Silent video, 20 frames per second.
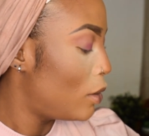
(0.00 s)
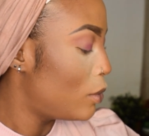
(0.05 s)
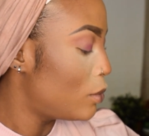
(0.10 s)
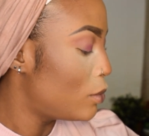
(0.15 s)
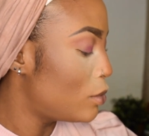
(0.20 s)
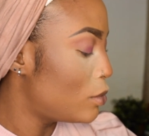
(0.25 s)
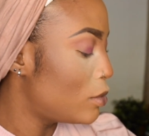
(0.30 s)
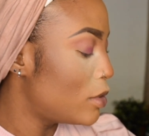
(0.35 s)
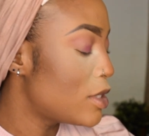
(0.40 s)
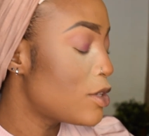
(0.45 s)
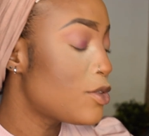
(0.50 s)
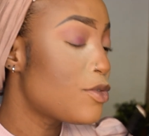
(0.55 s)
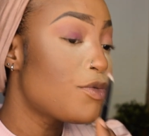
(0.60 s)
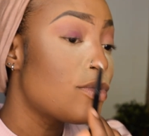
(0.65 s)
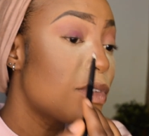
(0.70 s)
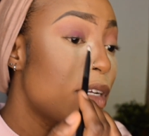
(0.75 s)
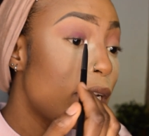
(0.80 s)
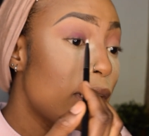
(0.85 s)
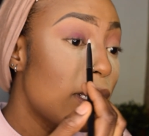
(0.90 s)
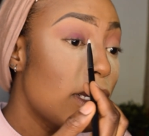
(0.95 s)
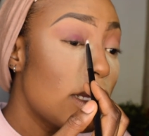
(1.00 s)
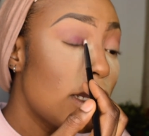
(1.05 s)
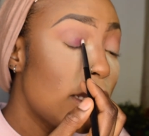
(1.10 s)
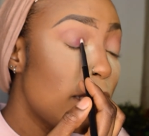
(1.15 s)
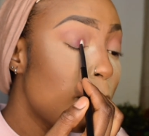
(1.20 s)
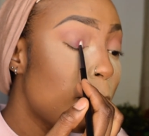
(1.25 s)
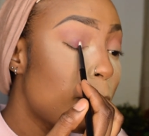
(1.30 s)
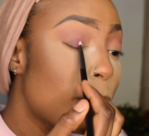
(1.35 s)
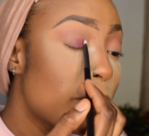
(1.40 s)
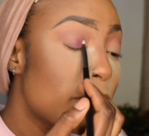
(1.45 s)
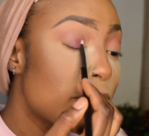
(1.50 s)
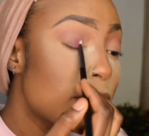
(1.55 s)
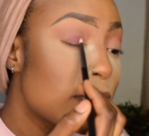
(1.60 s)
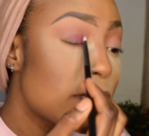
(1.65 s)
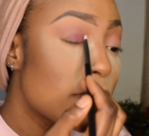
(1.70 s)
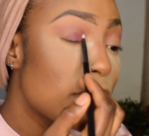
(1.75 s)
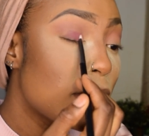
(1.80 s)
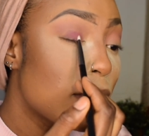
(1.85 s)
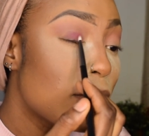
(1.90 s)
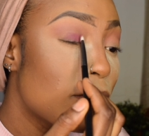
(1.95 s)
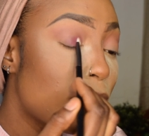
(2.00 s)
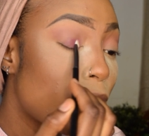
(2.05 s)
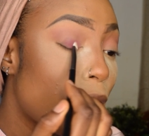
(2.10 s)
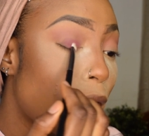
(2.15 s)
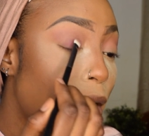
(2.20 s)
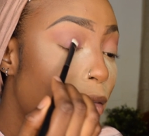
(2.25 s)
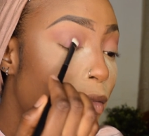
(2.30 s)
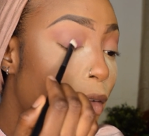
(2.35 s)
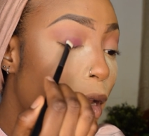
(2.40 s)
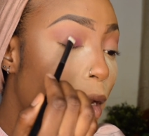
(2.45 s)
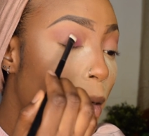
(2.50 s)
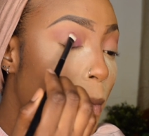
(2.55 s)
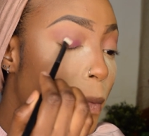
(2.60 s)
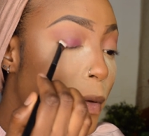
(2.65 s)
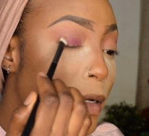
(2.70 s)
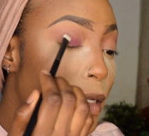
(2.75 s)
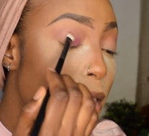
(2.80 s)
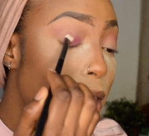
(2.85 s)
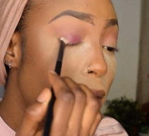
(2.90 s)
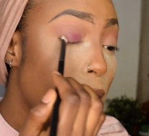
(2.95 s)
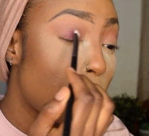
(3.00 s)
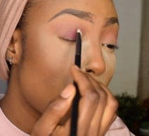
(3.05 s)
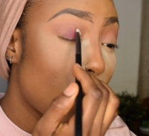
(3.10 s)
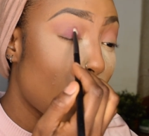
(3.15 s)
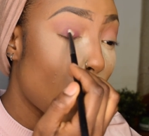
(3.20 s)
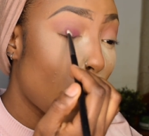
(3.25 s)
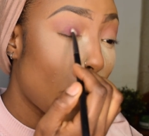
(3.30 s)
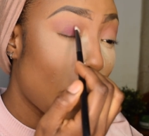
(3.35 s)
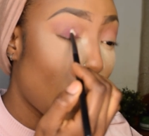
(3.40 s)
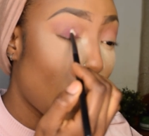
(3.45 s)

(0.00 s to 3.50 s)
Ooh, it's really pretty, very, very pretty.